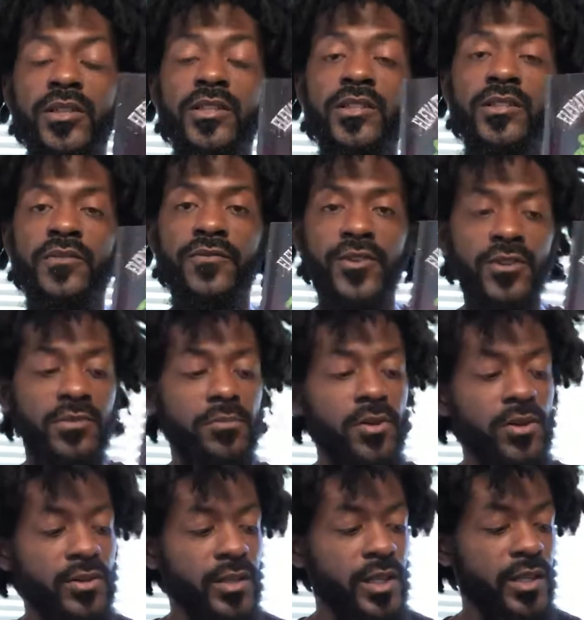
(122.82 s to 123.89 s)
this is his first
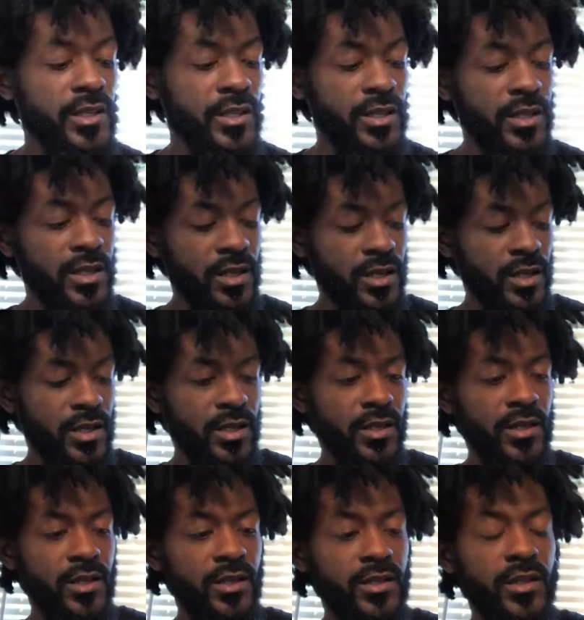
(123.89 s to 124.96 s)
book that he
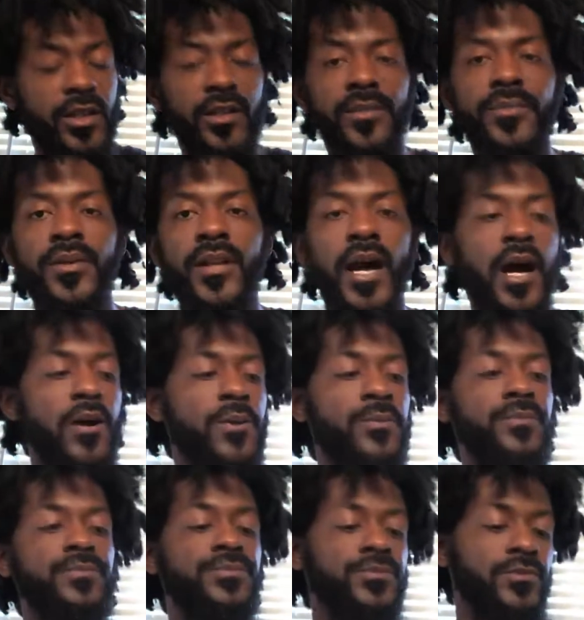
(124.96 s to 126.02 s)
put
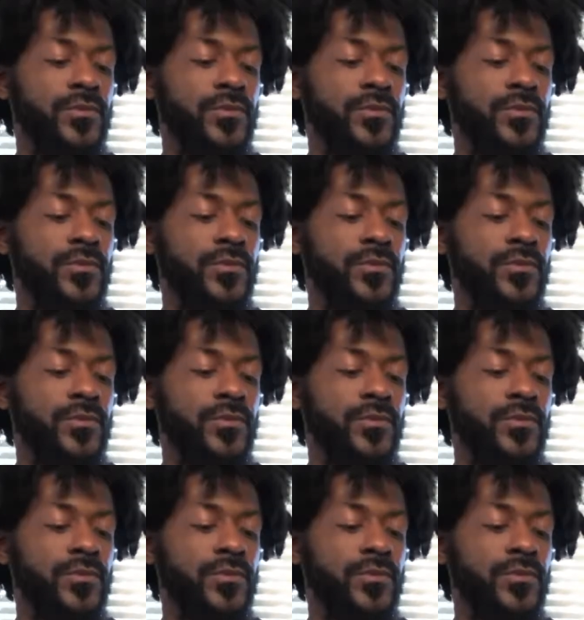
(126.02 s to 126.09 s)
out.